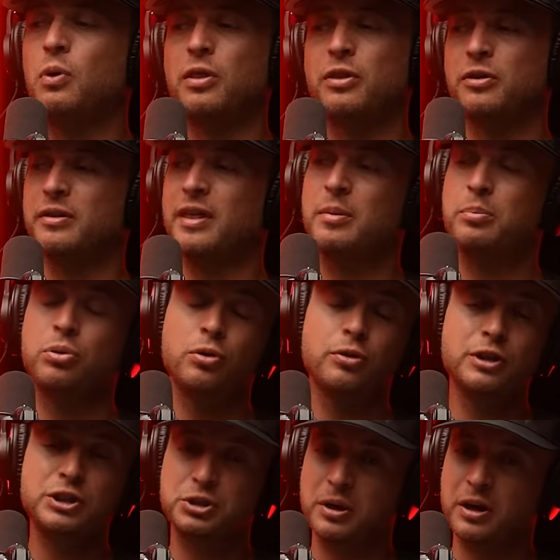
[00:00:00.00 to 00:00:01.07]
Whether they pulled
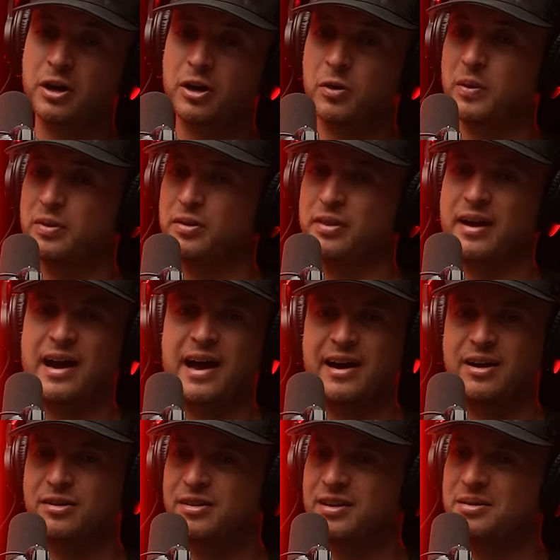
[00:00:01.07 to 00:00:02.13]
the trigger or whether they
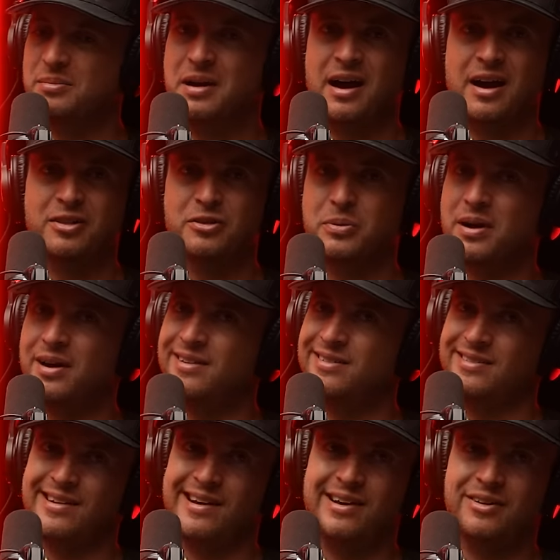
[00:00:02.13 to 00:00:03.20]
hired them, either way,
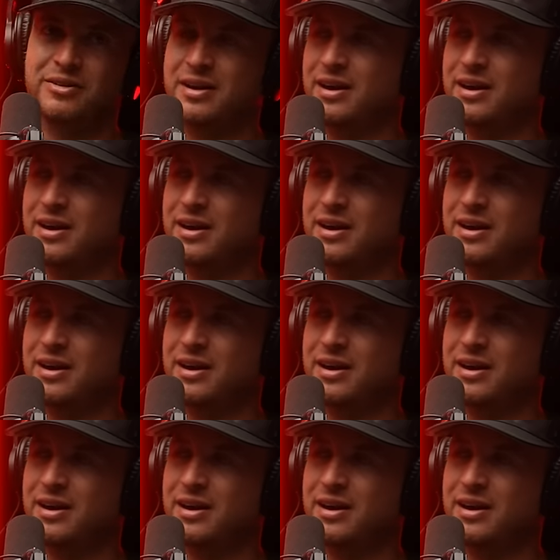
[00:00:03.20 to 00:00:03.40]
I don't